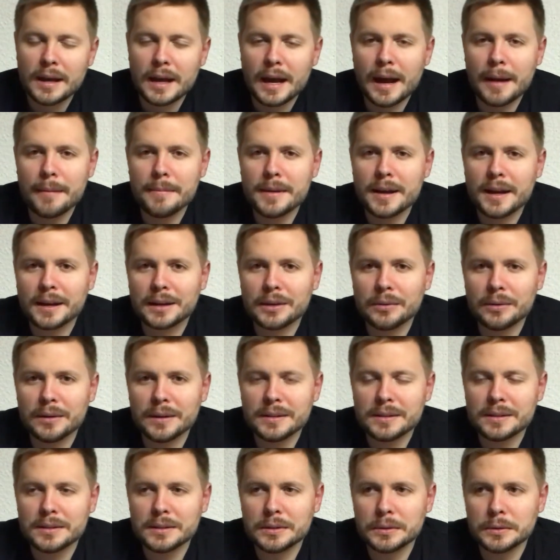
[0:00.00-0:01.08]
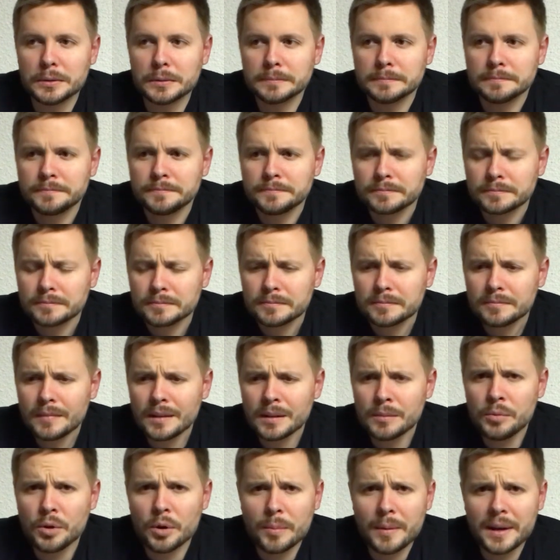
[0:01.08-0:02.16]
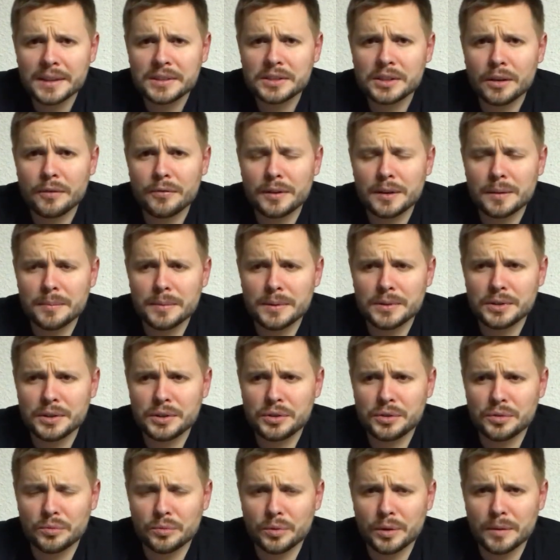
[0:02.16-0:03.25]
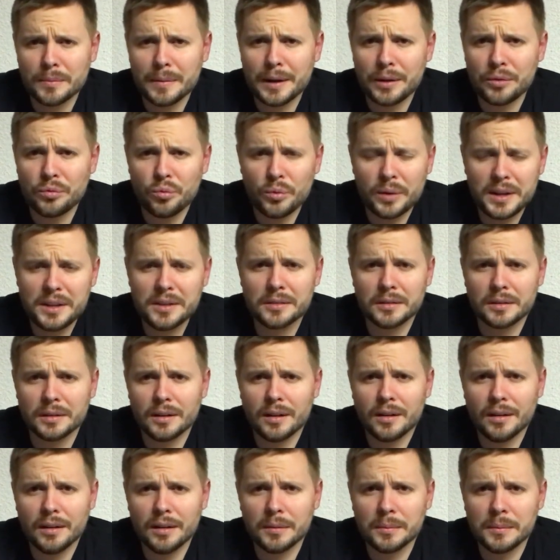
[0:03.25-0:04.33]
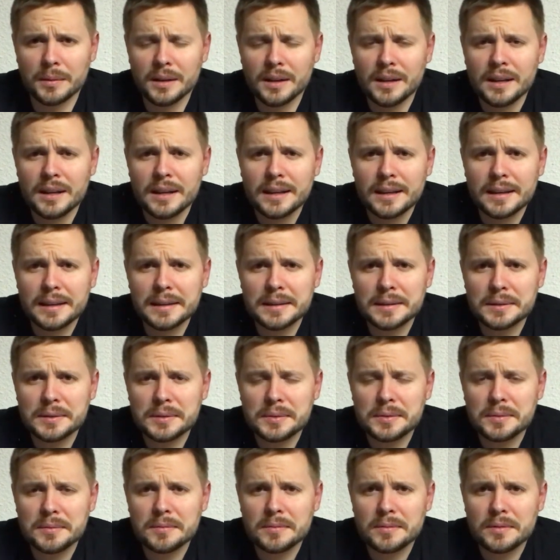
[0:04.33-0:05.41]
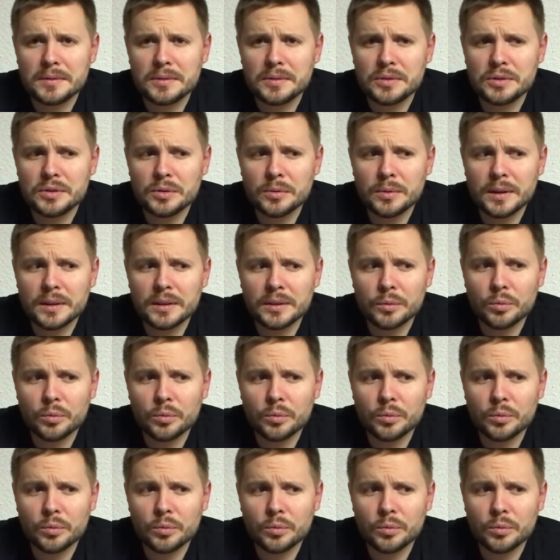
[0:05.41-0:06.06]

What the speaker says: I'm not going to put myself in a position where my weaker arm is doing the